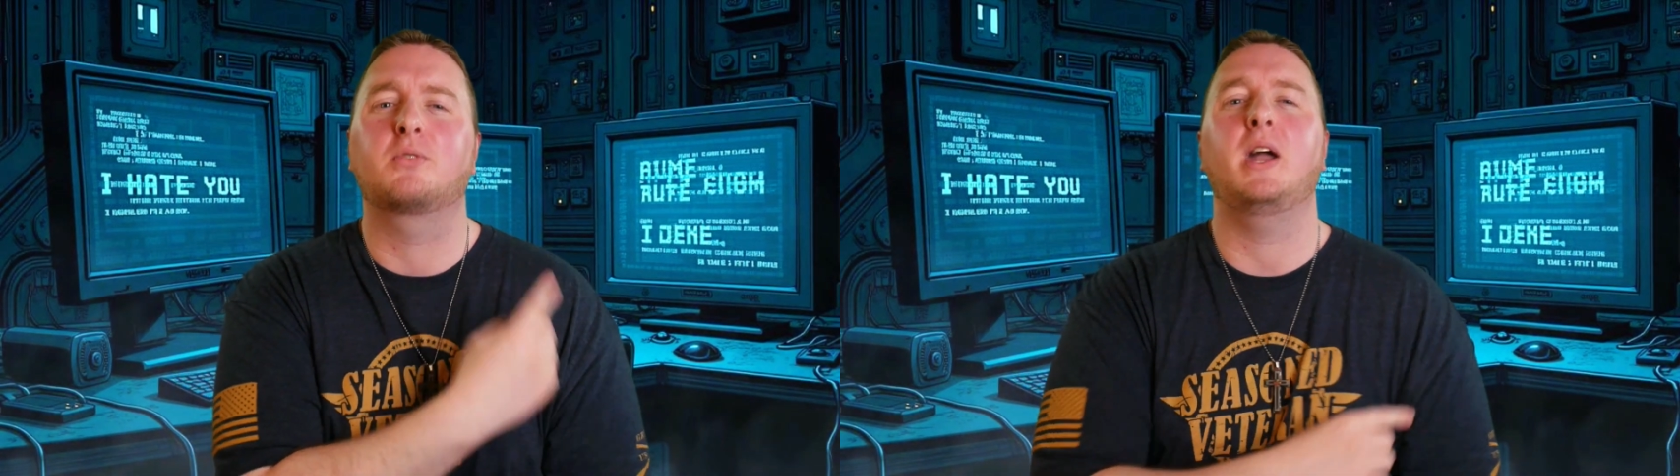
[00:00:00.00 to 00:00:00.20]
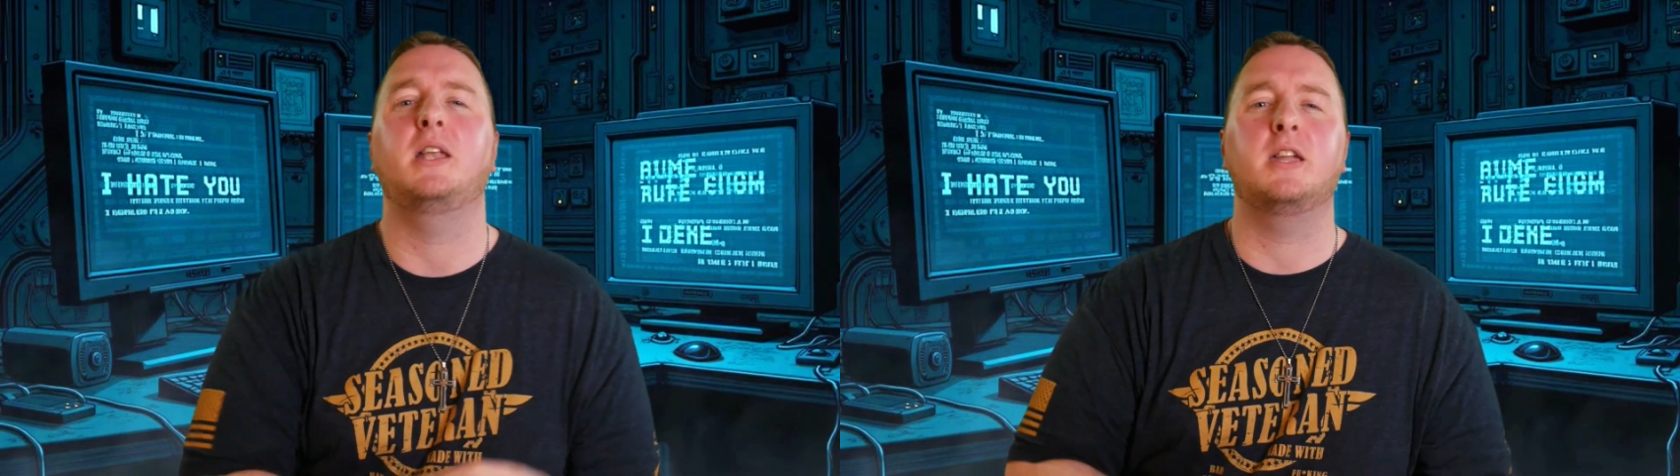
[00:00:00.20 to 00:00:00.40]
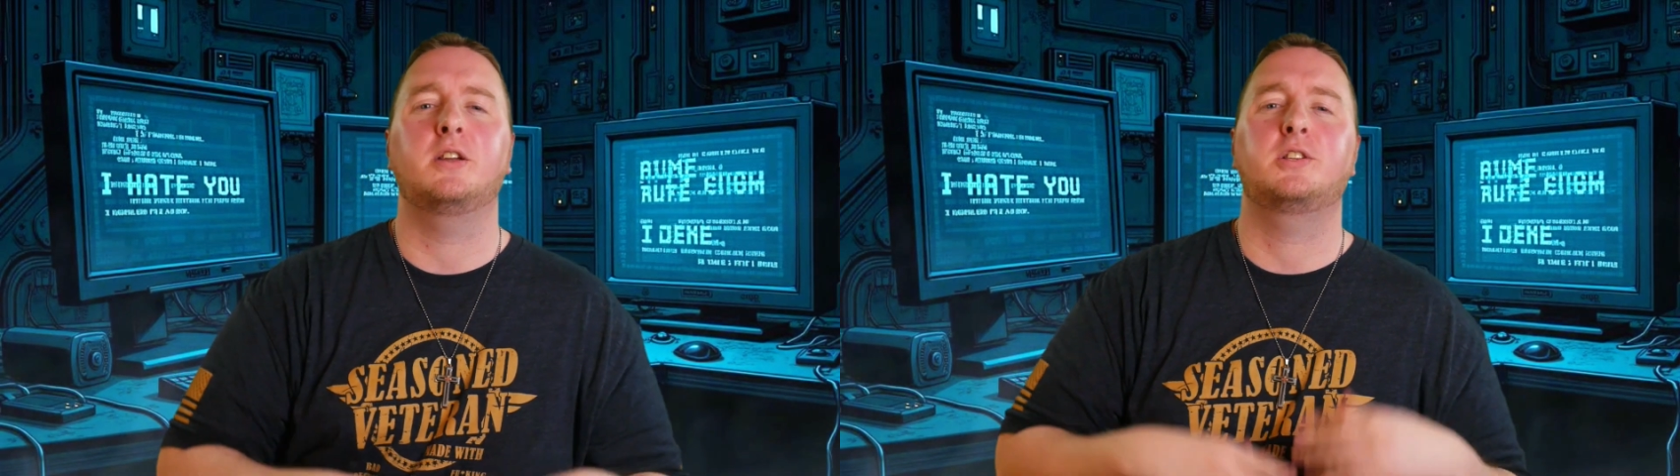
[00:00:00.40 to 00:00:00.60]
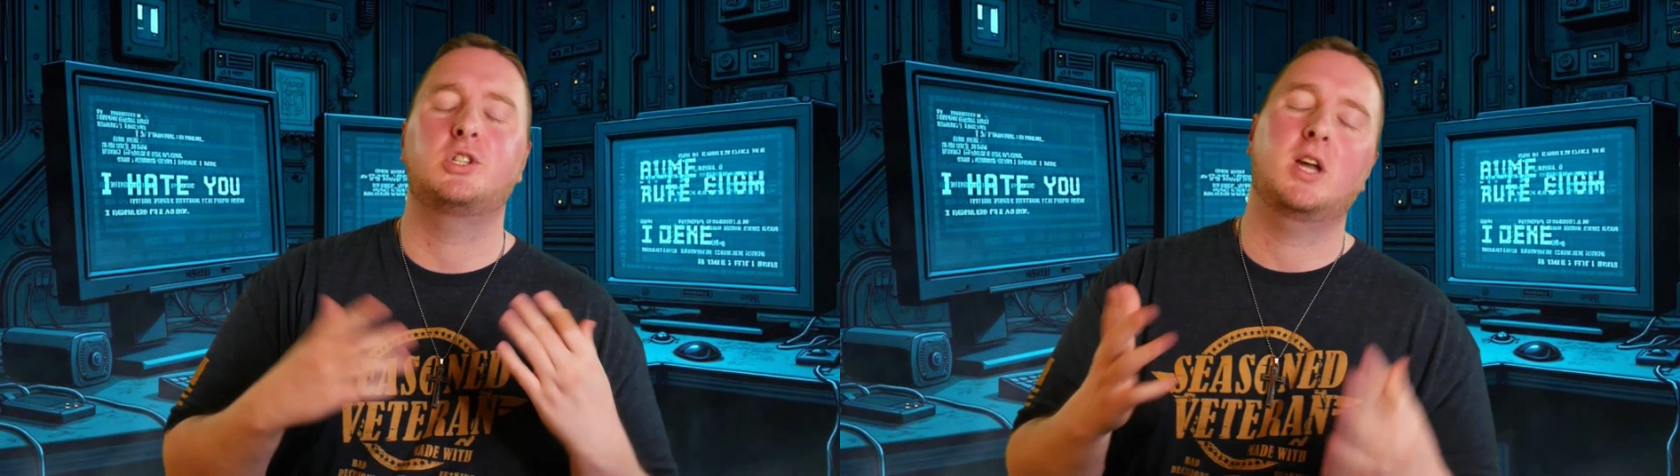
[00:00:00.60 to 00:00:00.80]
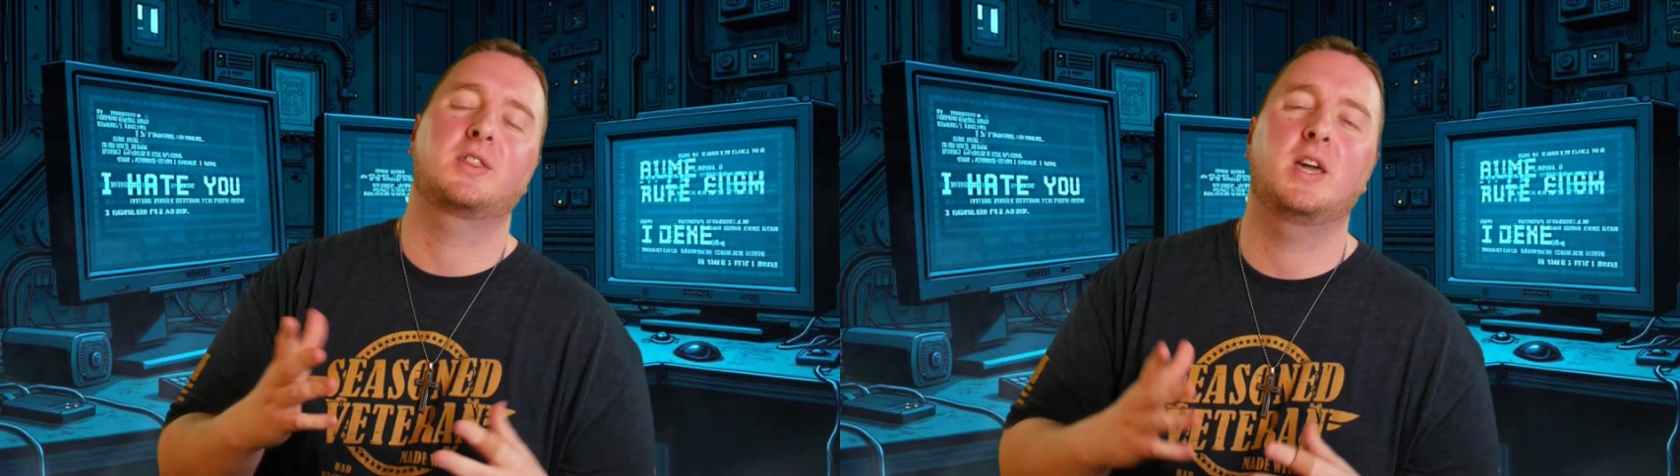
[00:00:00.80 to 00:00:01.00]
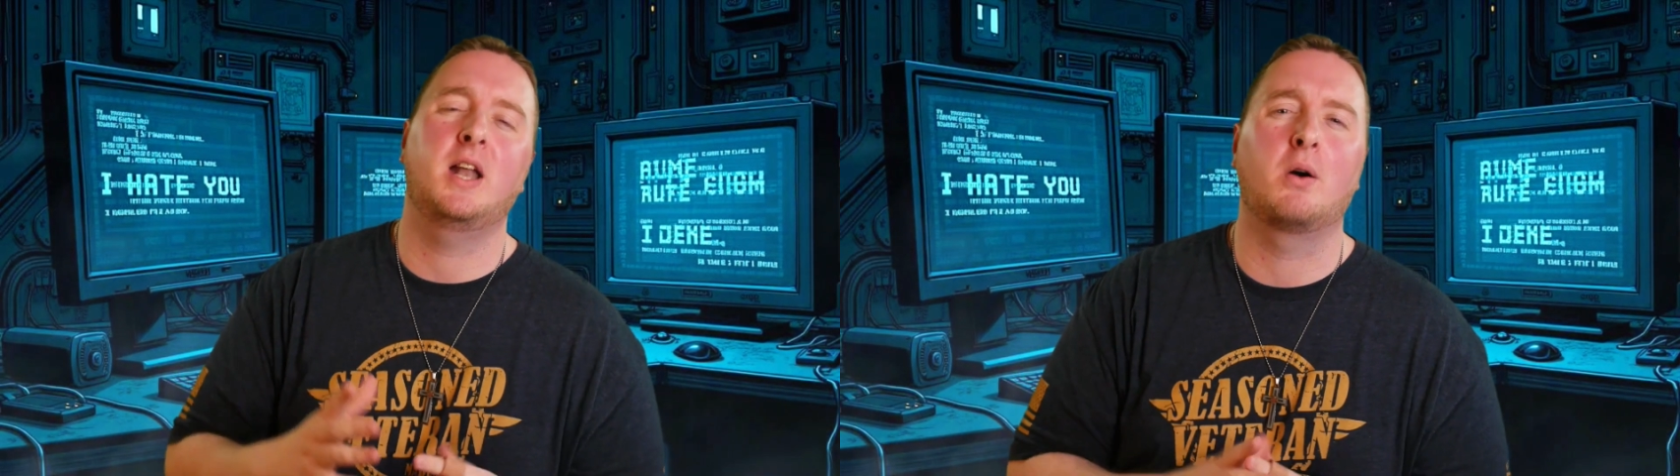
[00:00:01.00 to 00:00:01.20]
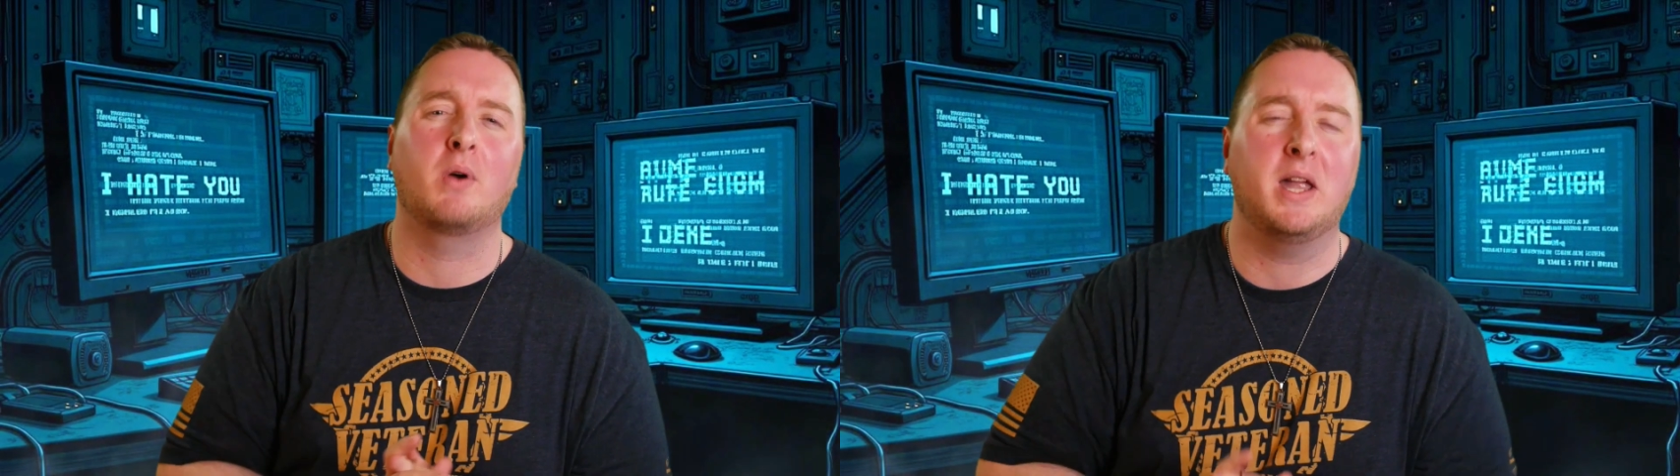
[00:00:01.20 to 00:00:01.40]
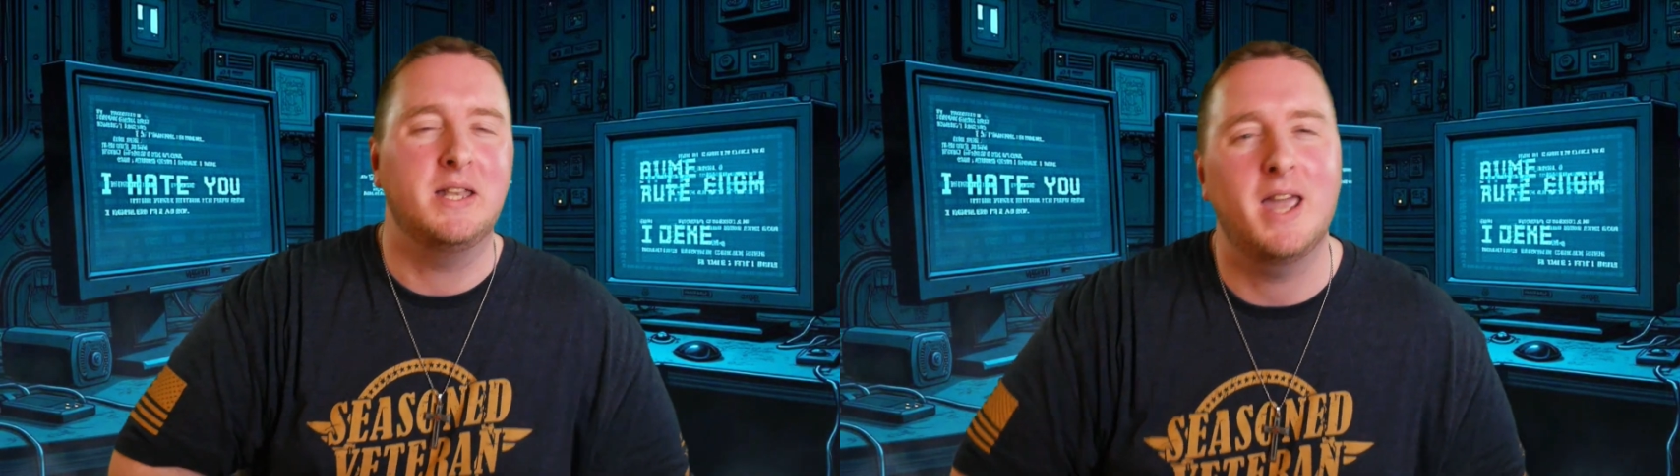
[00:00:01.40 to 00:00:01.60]
right here to check that out
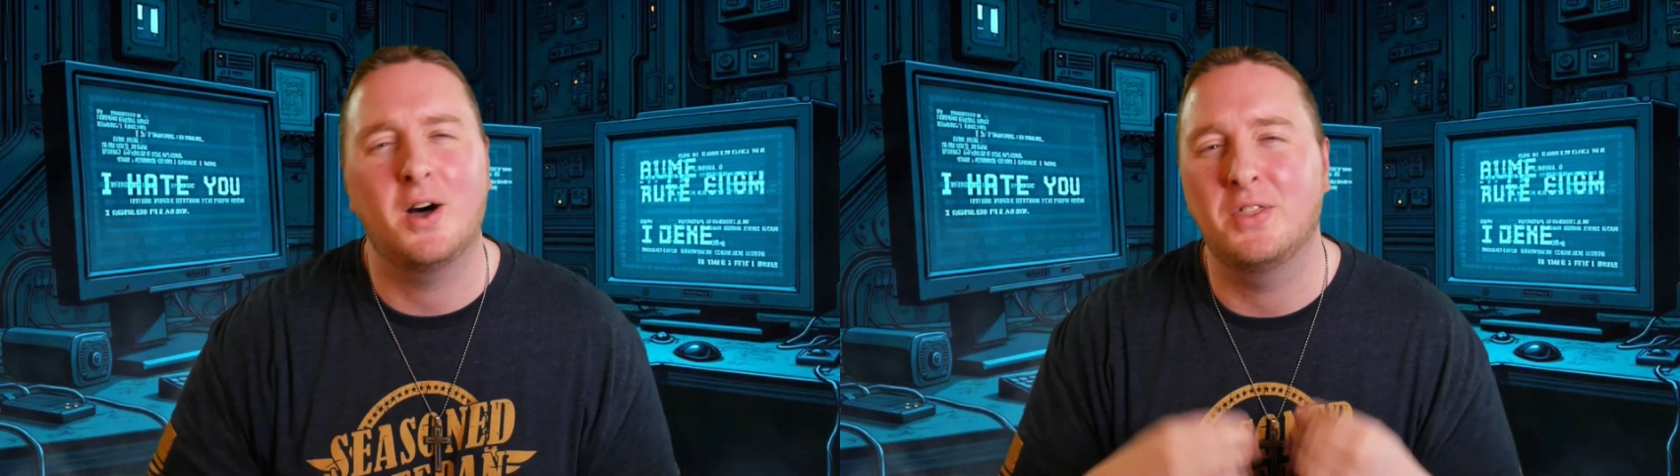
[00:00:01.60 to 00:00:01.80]
right now.